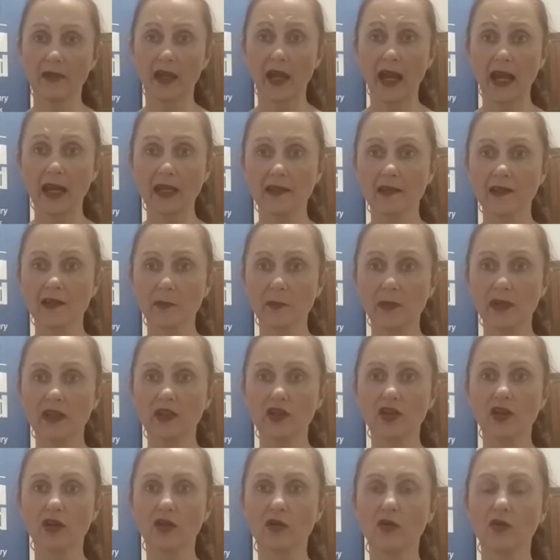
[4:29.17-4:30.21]
hate
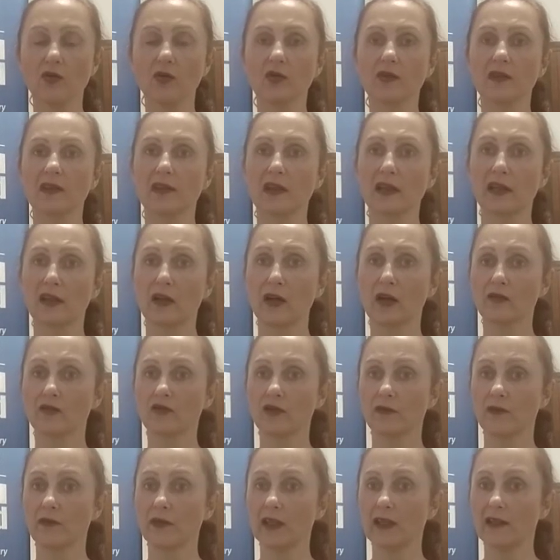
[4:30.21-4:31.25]
speech laws,
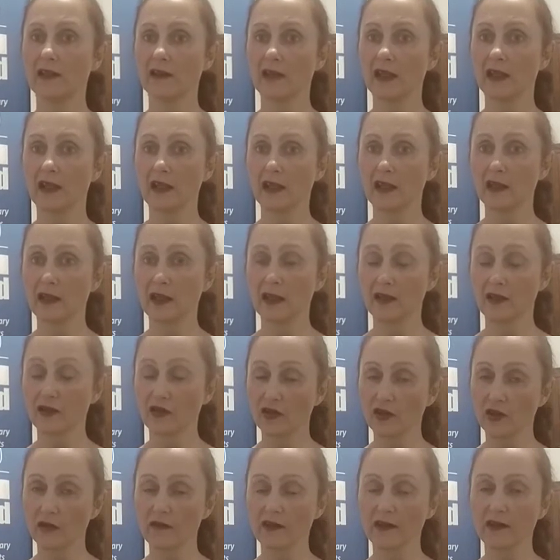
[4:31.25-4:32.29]
contravenes their
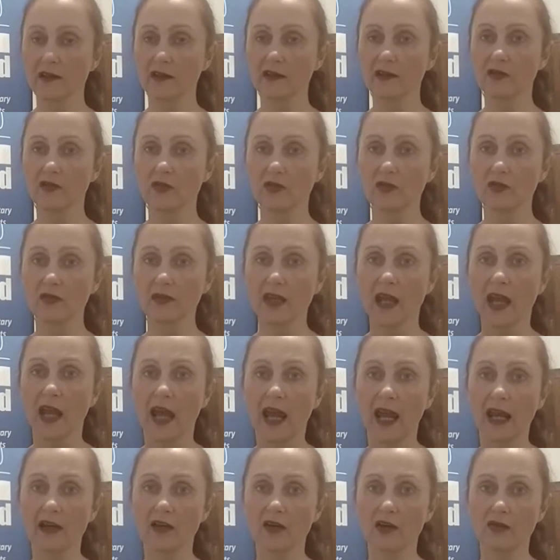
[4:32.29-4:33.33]
services laws,
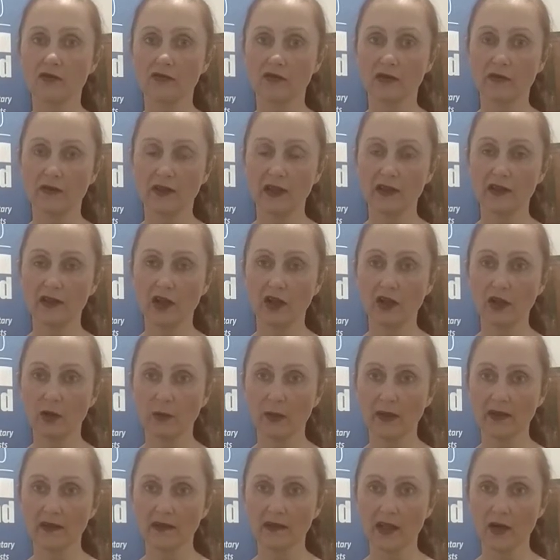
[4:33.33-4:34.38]
and contravenes
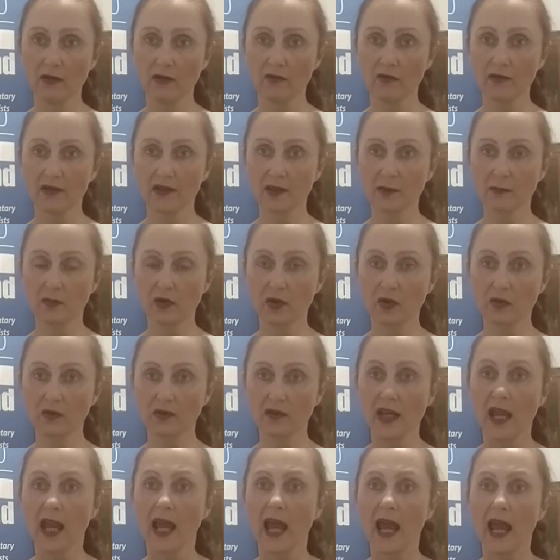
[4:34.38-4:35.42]
US terrorism laws.